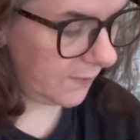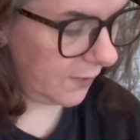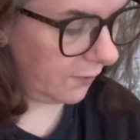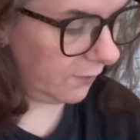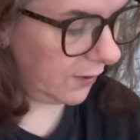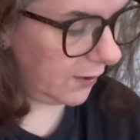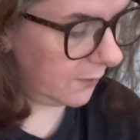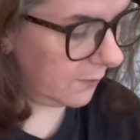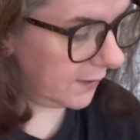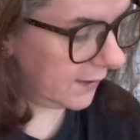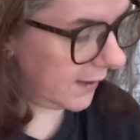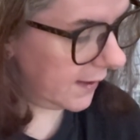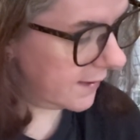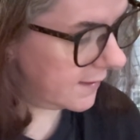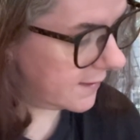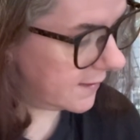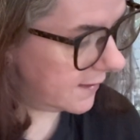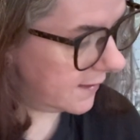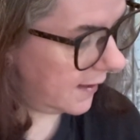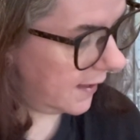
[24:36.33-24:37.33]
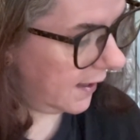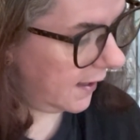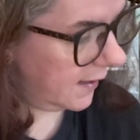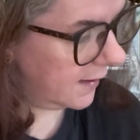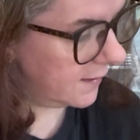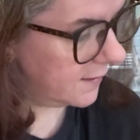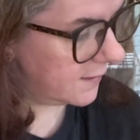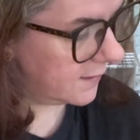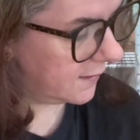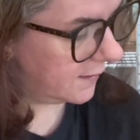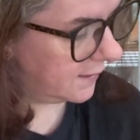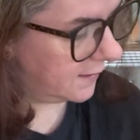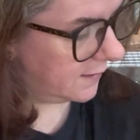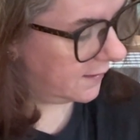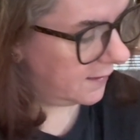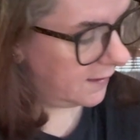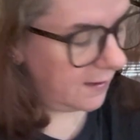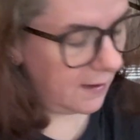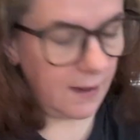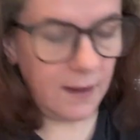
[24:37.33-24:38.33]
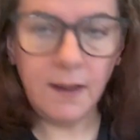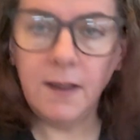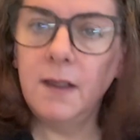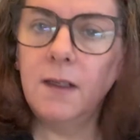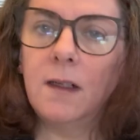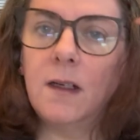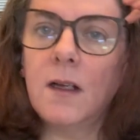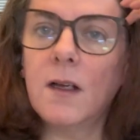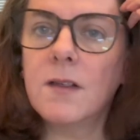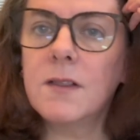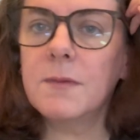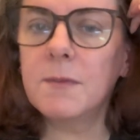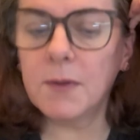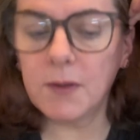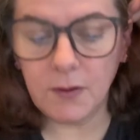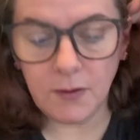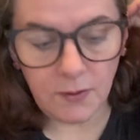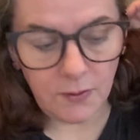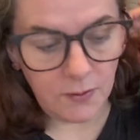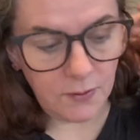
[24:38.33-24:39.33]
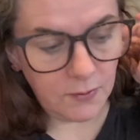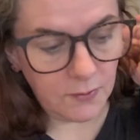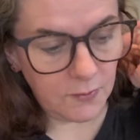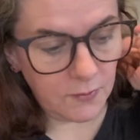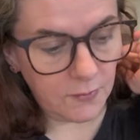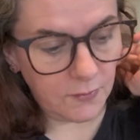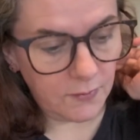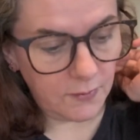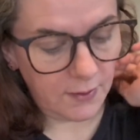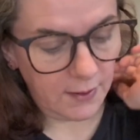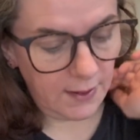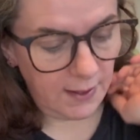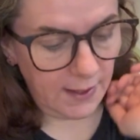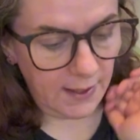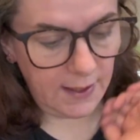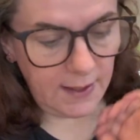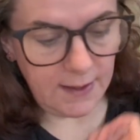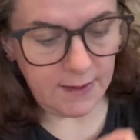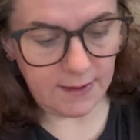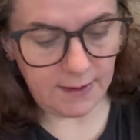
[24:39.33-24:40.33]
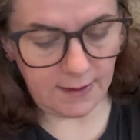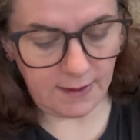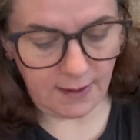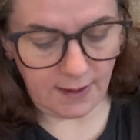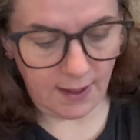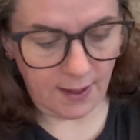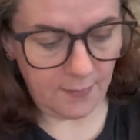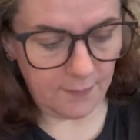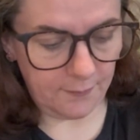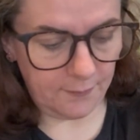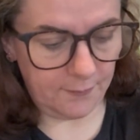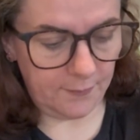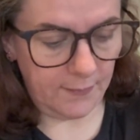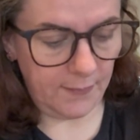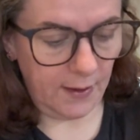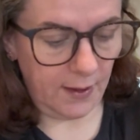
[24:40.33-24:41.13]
Right, we're getting to the end. Last but not least, yep,